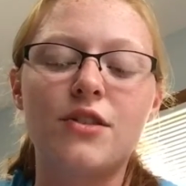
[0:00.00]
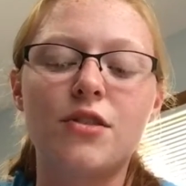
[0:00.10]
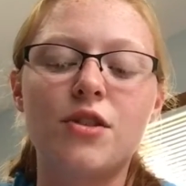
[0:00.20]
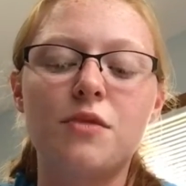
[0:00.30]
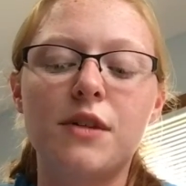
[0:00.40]

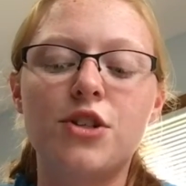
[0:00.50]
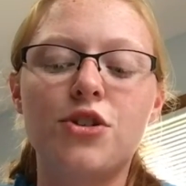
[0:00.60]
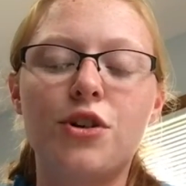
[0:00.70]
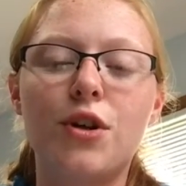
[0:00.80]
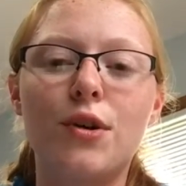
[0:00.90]
So just make
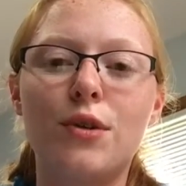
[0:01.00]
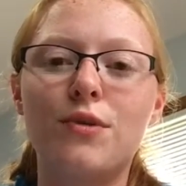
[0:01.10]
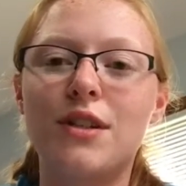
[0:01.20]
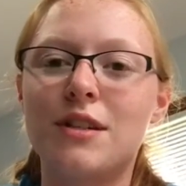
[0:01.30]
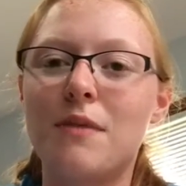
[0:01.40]
sure you
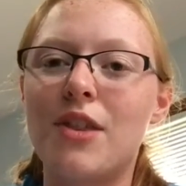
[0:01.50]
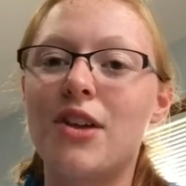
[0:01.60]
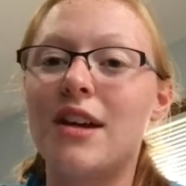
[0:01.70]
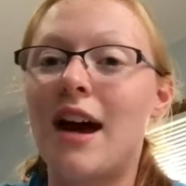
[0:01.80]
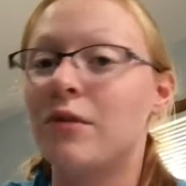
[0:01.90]
use this
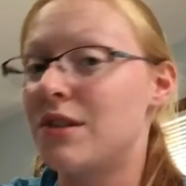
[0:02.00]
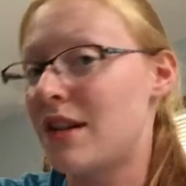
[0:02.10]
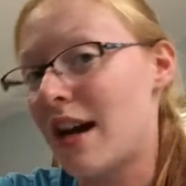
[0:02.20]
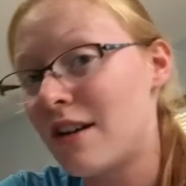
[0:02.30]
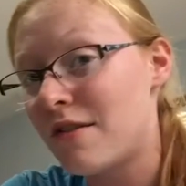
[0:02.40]
method
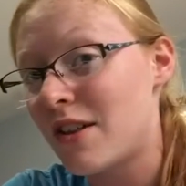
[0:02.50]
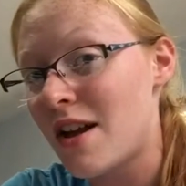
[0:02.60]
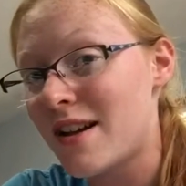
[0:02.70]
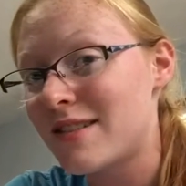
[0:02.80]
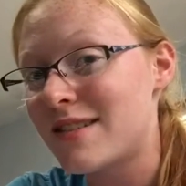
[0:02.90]
outside of
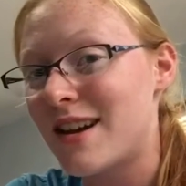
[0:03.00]
class